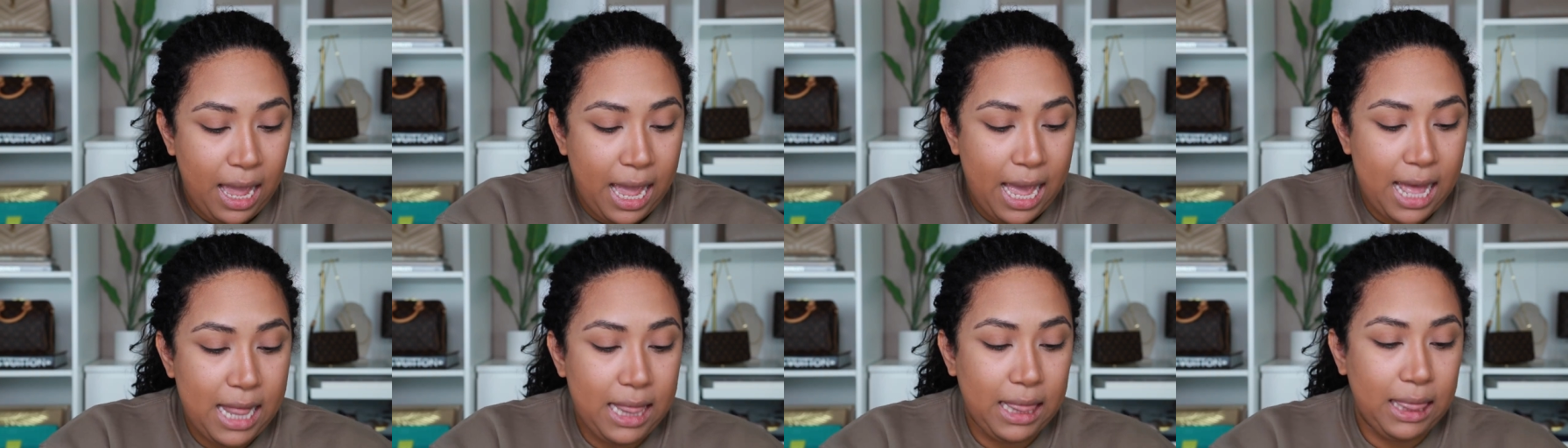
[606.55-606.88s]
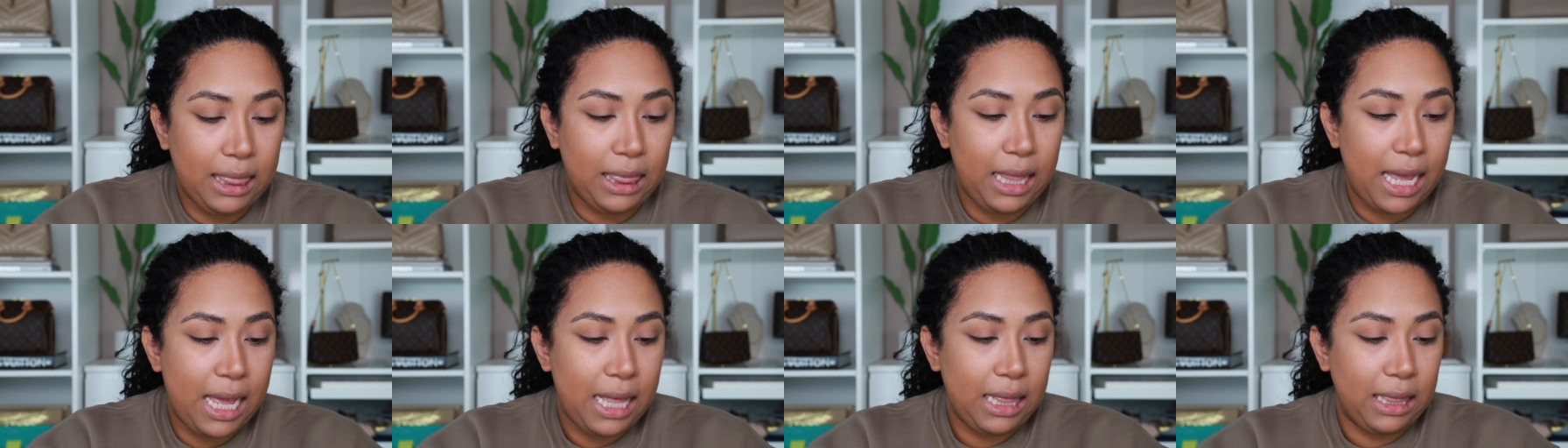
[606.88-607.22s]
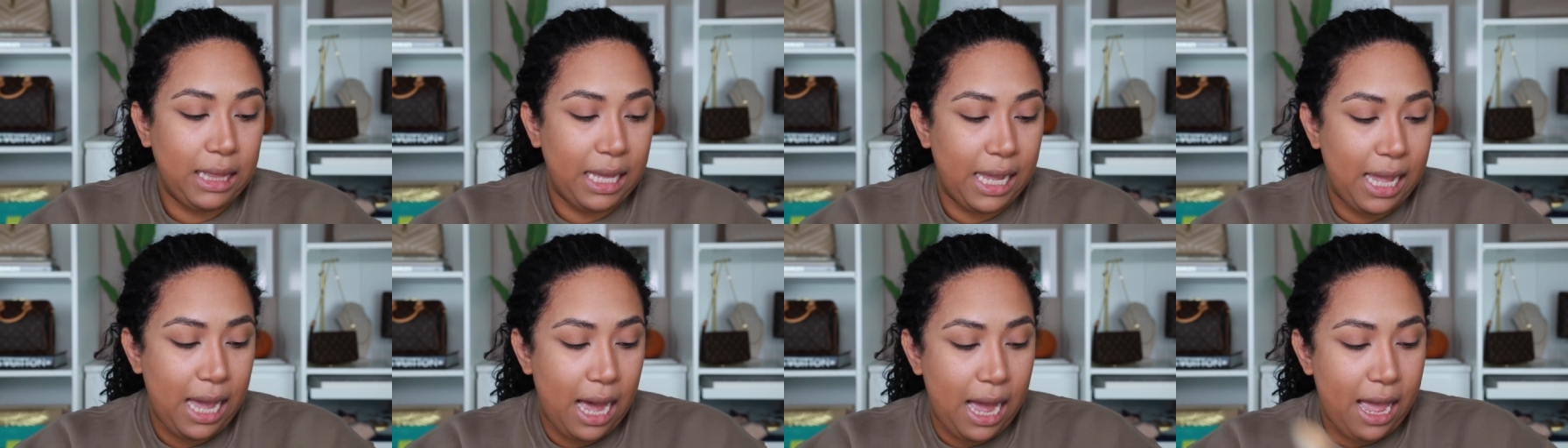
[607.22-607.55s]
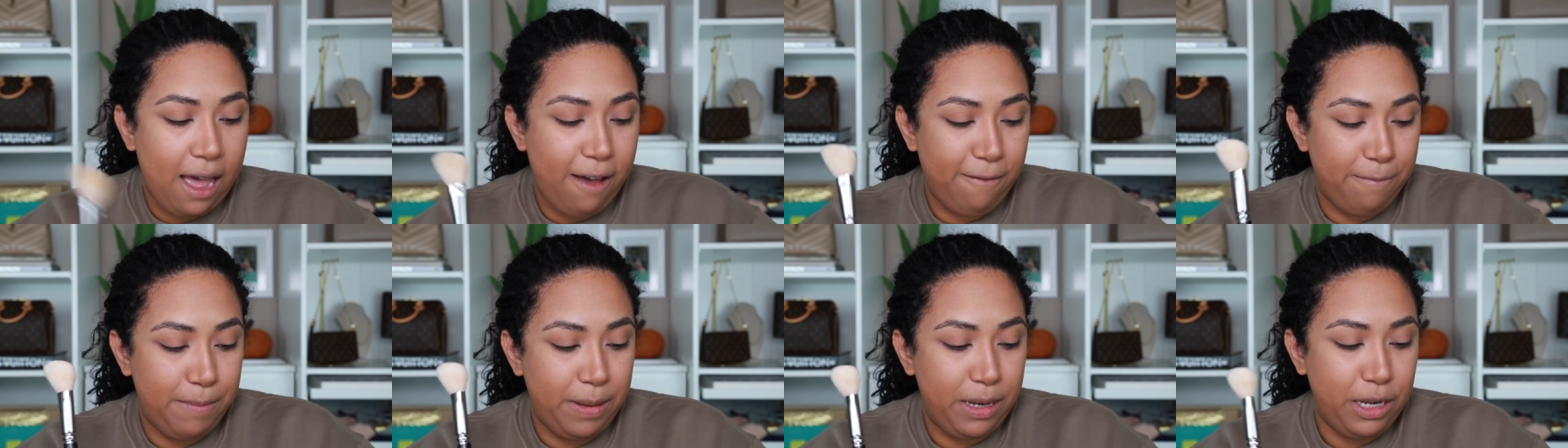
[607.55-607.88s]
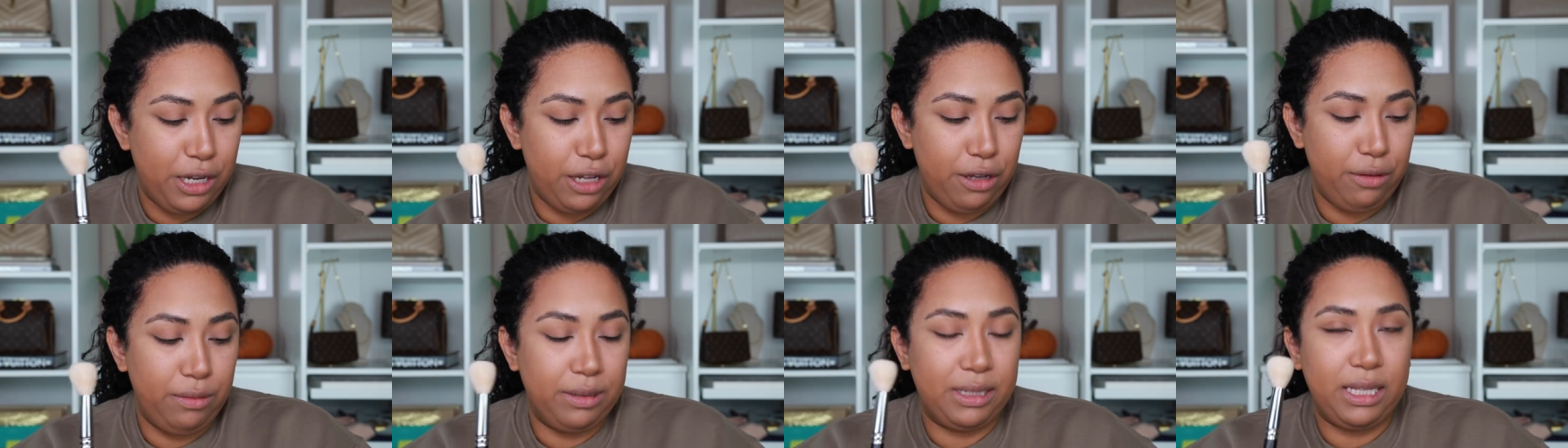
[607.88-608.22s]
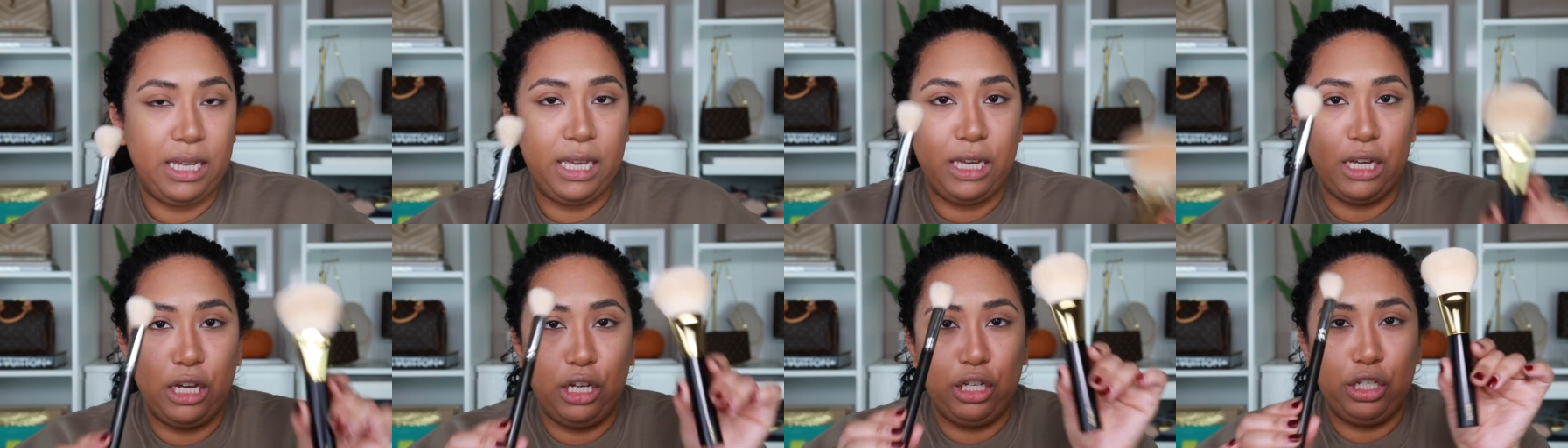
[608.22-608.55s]
And lately I have been
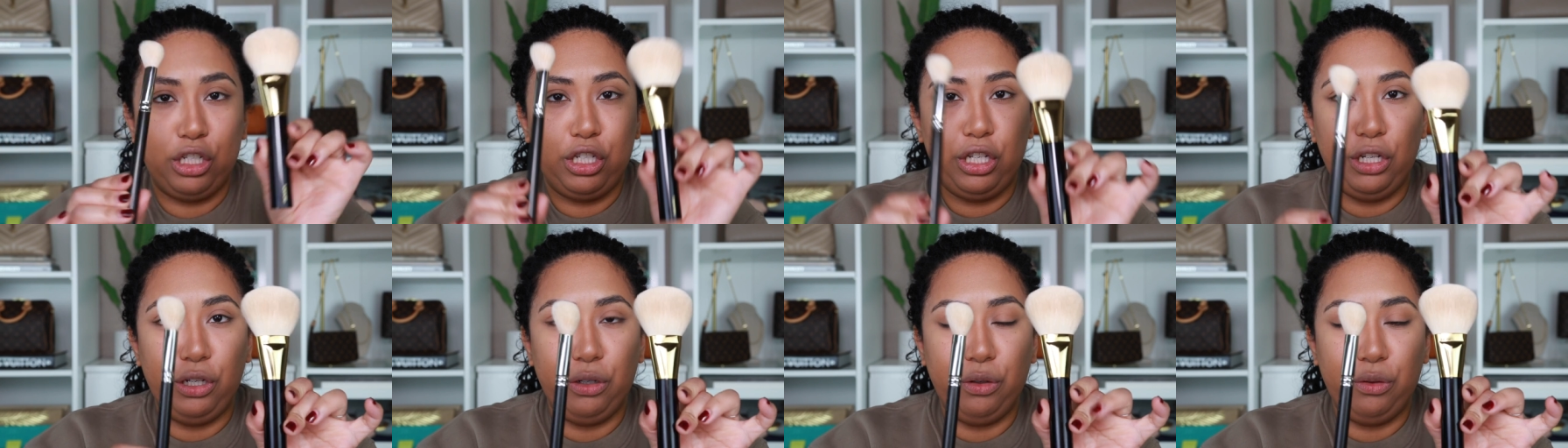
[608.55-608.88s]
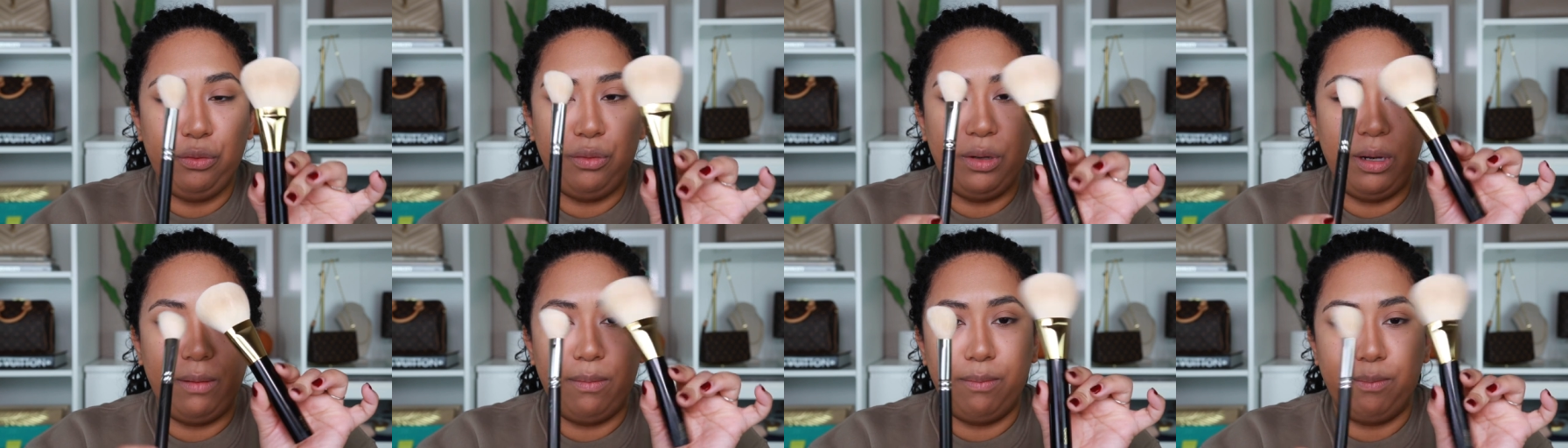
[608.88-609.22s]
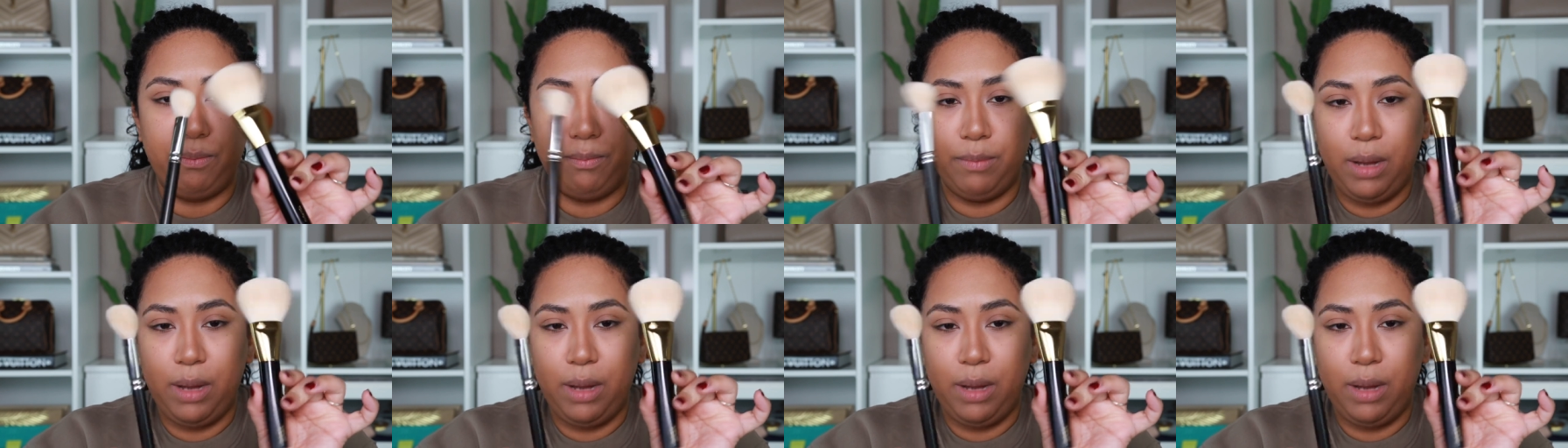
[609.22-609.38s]
using two